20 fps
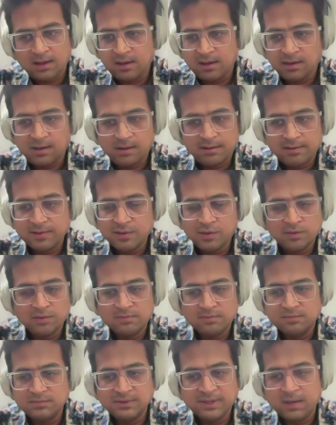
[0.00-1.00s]

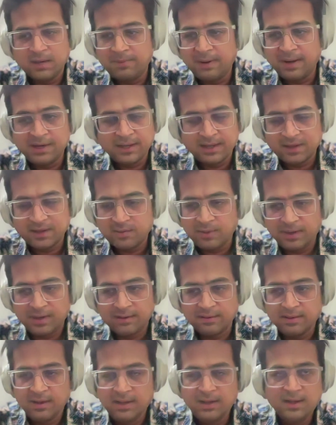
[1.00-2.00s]
day by day
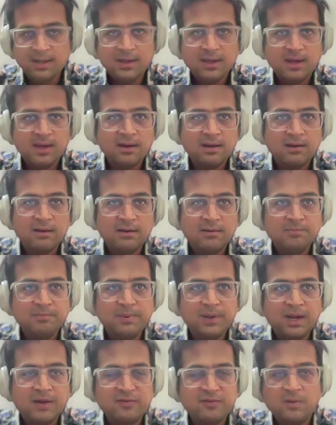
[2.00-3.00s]
when
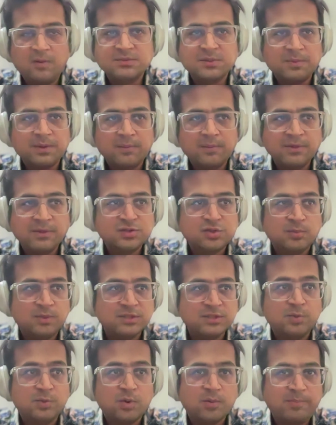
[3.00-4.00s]
platforms are becoming
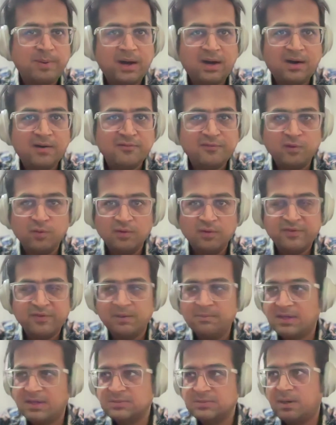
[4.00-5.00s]
so much more
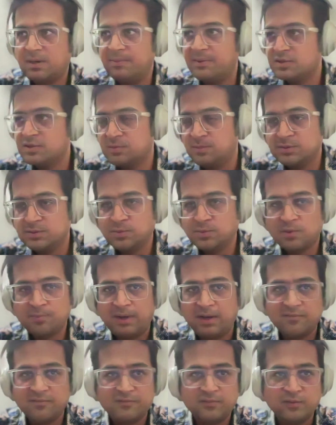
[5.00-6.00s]
powerful, Figma is becoming so much
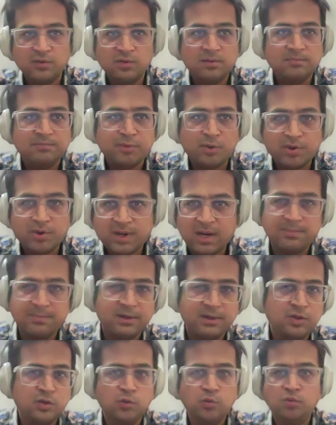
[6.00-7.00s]
more powerful,
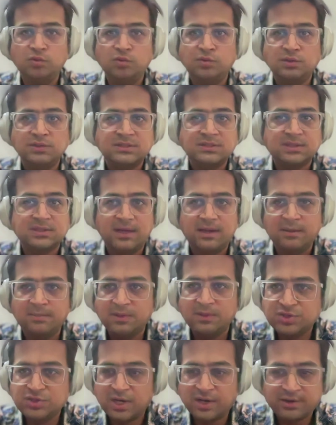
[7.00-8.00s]
prototyping tools,
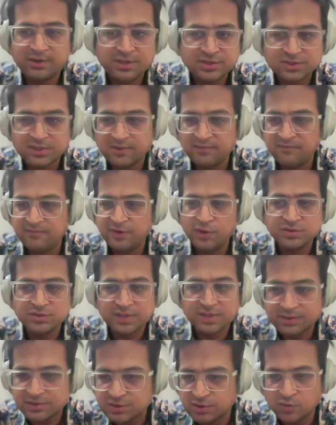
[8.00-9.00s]
image generation,
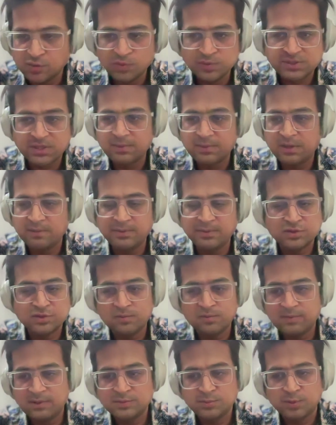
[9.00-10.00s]
video generation tools are
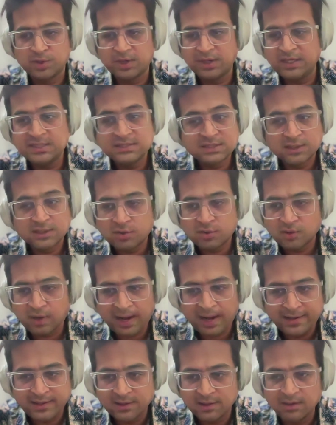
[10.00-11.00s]
becoming so much more easier
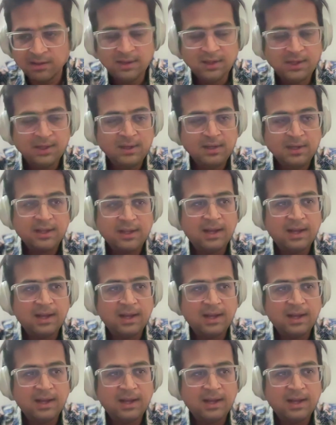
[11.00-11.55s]
to handle.